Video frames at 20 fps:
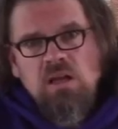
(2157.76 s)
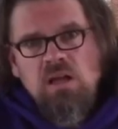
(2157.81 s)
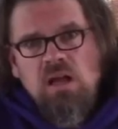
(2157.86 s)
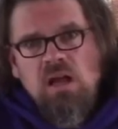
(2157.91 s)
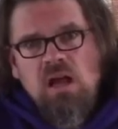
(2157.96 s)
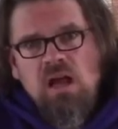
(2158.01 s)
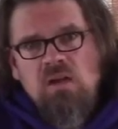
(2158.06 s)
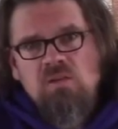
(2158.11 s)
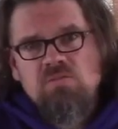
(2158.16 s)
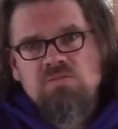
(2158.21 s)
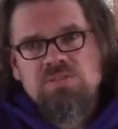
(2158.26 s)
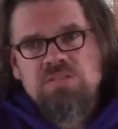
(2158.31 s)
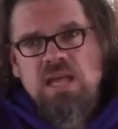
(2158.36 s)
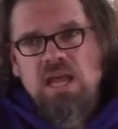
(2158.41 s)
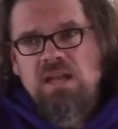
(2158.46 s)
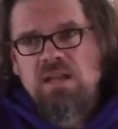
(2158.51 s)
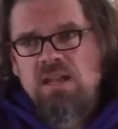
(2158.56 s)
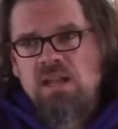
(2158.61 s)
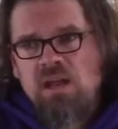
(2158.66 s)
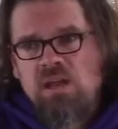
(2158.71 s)
I've
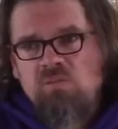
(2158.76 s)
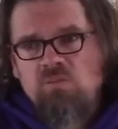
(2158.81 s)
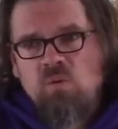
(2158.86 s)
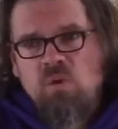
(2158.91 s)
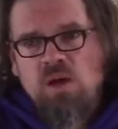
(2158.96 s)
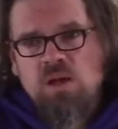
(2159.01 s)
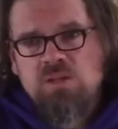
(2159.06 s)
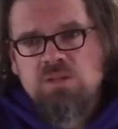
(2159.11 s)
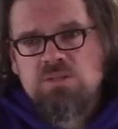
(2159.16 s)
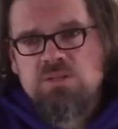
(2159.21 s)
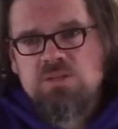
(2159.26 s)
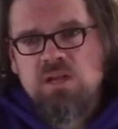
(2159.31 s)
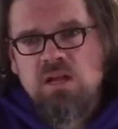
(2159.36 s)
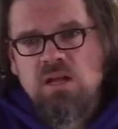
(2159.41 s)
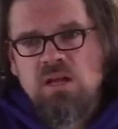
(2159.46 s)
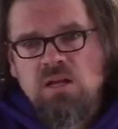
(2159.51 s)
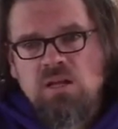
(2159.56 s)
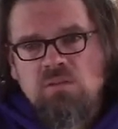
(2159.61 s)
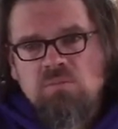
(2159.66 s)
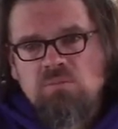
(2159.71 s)
sat and I've watched
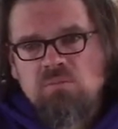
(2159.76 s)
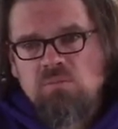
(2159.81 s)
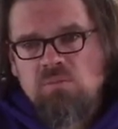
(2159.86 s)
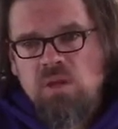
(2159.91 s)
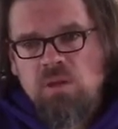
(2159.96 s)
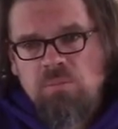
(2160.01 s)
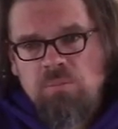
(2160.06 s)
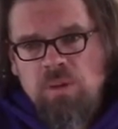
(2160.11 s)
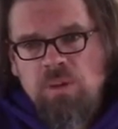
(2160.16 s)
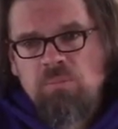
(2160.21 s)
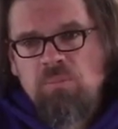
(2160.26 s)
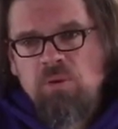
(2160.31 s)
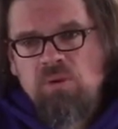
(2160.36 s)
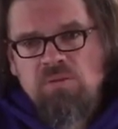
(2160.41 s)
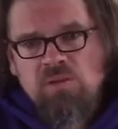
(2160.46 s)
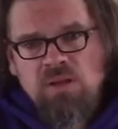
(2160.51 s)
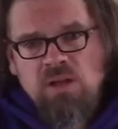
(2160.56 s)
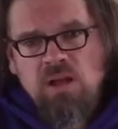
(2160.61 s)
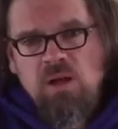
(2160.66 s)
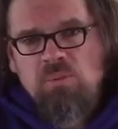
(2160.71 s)
a member of
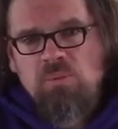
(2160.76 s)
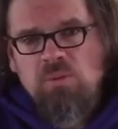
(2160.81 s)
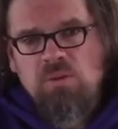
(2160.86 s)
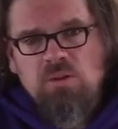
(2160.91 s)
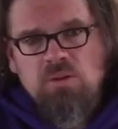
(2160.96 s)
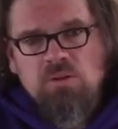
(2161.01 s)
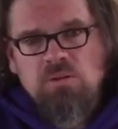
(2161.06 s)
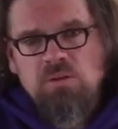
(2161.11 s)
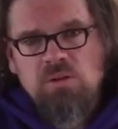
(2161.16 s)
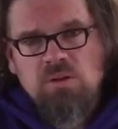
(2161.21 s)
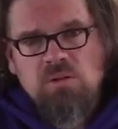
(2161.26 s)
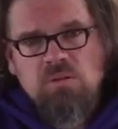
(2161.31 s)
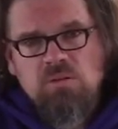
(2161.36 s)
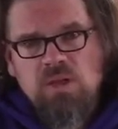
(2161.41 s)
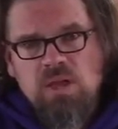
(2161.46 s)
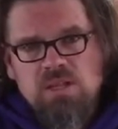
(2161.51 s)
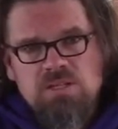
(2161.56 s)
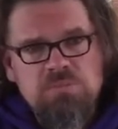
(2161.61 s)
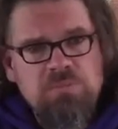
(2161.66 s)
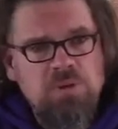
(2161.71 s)
a couple, the
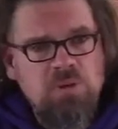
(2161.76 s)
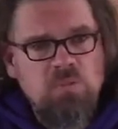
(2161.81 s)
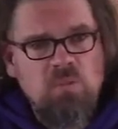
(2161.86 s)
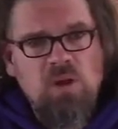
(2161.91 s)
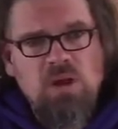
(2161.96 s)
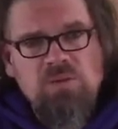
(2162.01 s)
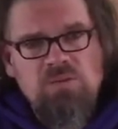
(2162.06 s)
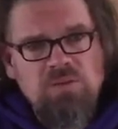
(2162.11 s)
husband and wife,